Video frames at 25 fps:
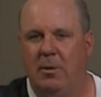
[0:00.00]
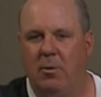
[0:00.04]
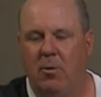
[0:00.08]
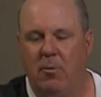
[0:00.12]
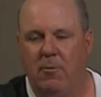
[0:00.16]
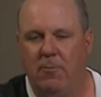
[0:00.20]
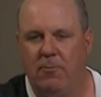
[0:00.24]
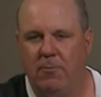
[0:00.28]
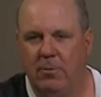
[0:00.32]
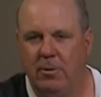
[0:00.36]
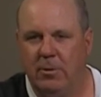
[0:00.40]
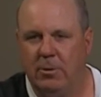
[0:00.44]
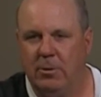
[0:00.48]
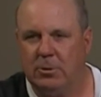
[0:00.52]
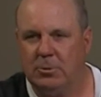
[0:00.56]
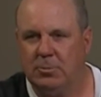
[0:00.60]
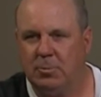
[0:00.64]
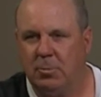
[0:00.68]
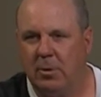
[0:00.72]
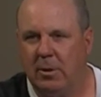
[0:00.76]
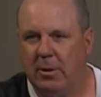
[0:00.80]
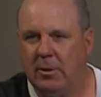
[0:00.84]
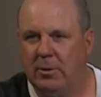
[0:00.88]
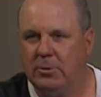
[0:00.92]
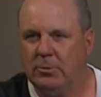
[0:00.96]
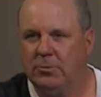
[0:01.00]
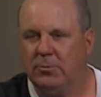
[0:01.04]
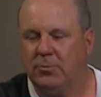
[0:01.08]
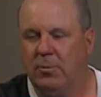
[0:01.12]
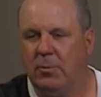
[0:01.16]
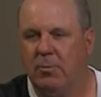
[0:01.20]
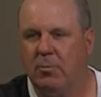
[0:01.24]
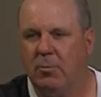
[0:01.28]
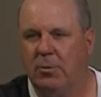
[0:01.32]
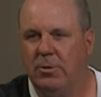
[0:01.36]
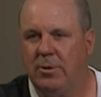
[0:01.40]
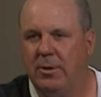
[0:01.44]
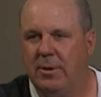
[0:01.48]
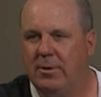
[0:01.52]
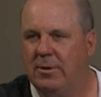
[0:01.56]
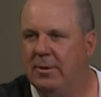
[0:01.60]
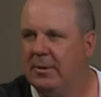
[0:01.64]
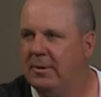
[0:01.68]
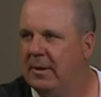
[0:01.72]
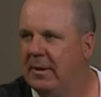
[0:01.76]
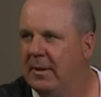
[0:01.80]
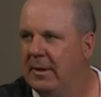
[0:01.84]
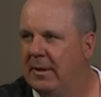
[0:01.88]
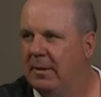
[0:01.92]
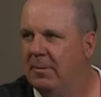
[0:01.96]
Hopefully there's players from within the
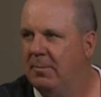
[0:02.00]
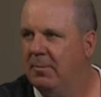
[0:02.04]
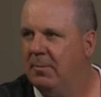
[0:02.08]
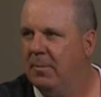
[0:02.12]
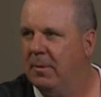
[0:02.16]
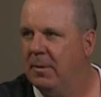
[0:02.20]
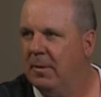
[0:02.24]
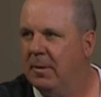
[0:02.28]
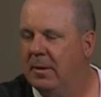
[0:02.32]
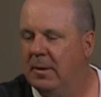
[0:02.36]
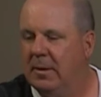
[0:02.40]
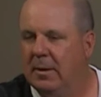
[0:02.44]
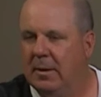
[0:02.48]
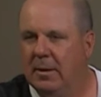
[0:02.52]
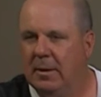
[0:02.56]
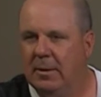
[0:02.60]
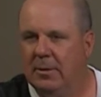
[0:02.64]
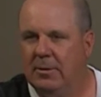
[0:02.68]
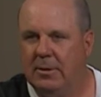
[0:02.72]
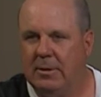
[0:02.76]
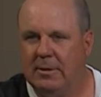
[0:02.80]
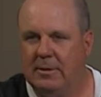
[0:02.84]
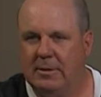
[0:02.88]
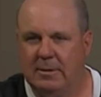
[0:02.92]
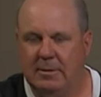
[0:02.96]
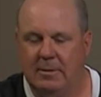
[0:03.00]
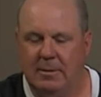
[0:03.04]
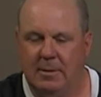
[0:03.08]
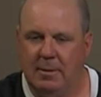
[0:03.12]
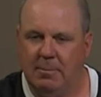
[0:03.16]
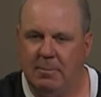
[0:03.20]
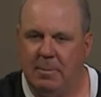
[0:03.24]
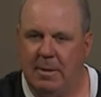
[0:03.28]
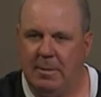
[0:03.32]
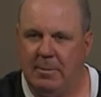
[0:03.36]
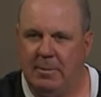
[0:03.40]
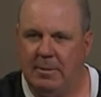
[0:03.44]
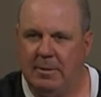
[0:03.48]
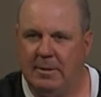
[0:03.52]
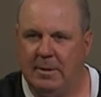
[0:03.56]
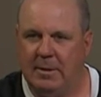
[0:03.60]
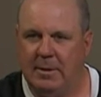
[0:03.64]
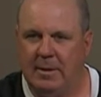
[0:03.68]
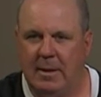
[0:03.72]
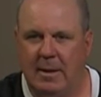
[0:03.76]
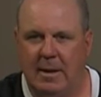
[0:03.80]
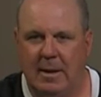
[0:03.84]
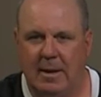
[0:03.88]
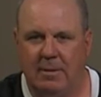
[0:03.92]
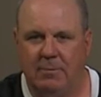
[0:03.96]
team that maybe
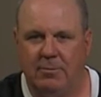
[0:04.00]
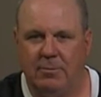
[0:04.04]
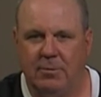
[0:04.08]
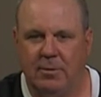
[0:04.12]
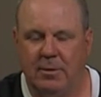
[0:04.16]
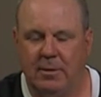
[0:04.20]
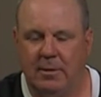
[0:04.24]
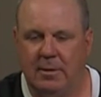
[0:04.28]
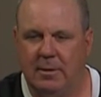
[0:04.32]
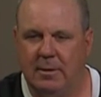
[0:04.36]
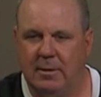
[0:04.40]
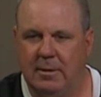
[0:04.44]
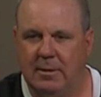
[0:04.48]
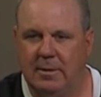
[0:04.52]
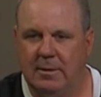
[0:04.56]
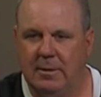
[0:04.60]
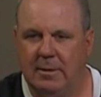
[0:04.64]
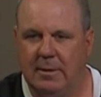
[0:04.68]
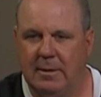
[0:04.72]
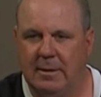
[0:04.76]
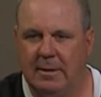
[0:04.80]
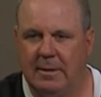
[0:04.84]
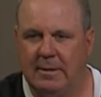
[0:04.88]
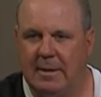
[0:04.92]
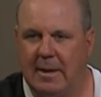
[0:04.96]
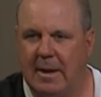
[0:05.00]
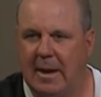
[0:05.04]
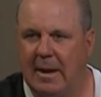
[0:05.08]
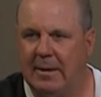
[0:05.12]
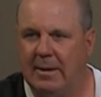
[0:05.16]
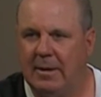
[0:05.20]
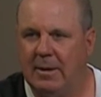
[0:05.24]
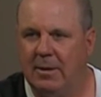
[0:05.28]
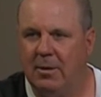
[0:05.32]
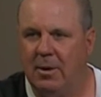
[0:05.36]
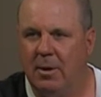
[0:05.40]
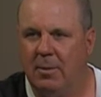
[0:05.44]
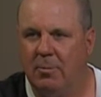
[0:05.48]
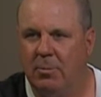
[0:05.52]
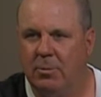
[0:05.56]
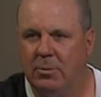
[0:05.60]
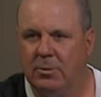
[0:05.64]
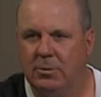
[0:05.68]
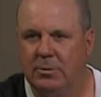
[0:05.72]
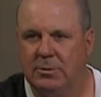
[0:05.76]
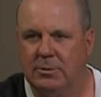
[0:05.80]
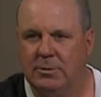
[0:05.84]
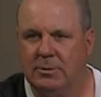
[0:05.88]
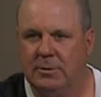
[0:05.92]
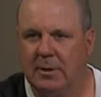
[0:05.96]
didn't have the attacking
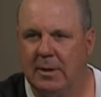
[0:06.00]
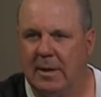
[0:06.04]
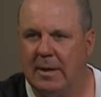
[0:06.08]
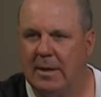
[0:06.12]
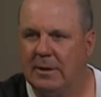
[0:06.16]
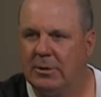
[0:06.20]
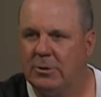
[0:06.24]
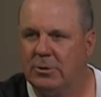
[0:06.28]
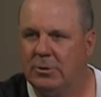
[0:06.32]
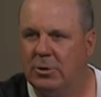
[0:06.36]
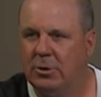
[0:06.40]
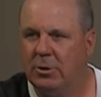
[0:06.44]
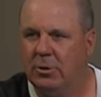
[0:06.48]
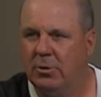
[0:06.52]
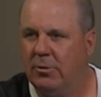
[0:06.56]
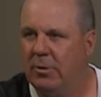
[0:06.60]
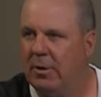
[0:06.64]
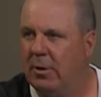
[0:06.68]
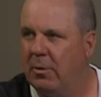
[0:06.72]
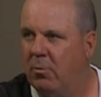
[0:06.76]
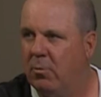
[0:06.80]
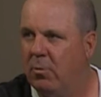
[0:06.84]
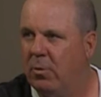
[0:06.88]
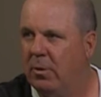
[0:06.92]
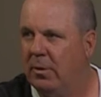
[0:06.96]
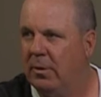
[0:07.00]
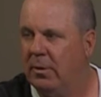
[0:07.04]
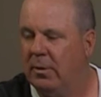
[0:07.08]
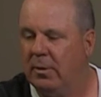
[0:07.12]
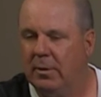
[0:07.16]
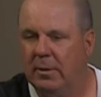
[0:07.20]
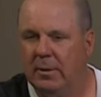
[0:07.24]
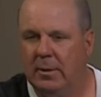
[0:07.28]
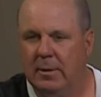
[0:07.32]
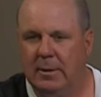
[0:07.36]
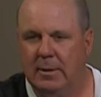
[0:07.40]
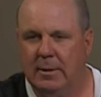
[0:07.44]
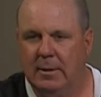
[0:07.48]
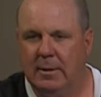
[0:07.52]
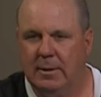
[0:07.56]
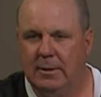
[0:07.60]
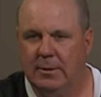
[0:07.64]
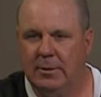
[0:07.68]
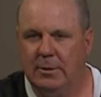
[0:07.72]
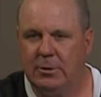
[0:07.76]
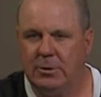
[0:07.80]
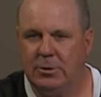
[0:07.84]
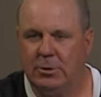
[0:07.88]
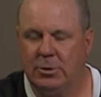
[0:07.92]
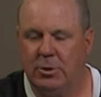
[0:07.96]
numbers last year that will
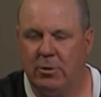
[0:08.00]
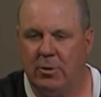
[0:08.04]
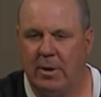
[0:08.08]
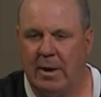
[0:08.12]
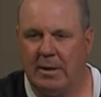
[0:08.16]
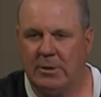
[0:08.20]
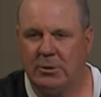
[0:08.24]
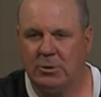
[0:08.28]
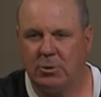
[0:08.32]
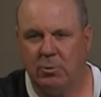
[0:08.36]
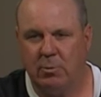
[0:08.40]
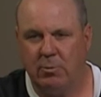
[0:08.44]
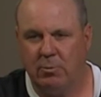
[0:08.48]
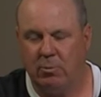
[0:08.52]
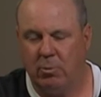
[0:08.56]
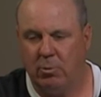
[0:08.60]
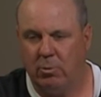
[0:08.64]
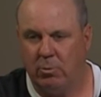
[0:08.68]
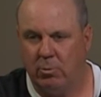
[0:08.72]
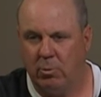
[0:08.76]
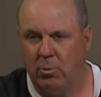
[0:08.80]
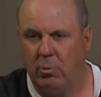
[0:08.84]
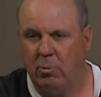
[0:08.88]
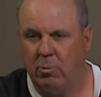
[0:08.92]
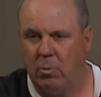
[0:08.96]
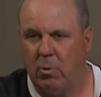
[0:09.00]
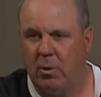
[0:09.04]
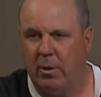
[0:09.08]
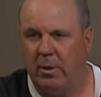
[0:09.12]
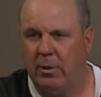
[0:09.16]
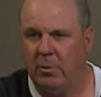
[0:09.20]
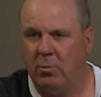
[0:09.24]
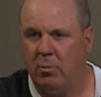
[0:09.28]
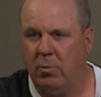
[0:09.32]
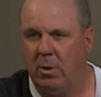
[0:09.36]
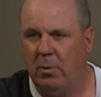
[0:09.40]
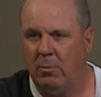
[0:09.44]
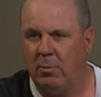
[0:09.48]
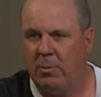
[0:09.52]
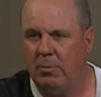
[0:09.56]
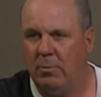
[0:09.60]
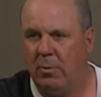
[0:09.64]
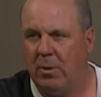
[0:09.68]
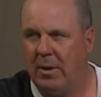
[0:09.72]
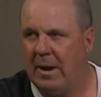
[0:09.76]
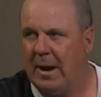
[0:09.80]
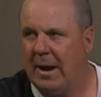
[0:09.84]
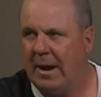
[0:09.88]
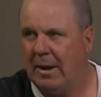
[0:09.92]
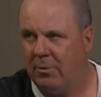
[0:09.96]
this year. Actually, we're 1-1. We
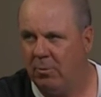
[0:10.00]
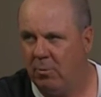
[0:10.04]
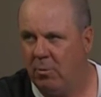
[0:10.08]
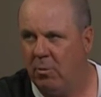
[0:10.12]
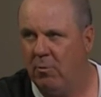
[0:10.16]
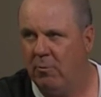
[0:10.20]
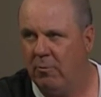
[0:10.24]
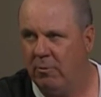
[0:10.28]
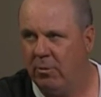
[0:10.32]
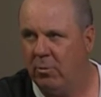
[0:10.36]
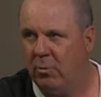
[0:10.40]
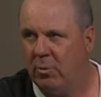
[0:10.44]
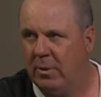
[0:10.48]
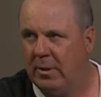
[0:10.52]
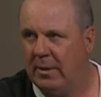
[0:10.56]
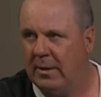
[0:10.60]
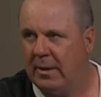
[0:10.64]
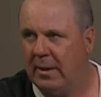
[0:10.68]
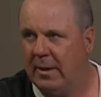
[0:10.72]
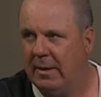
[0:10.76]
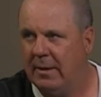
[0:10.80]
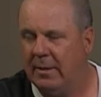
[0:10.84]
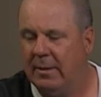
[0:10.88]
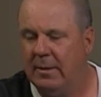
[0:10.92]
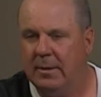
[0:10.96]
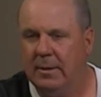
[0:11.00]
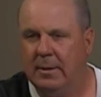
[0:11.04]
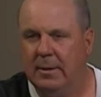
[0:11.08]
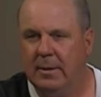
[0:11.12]
played Ottawa over the weekend.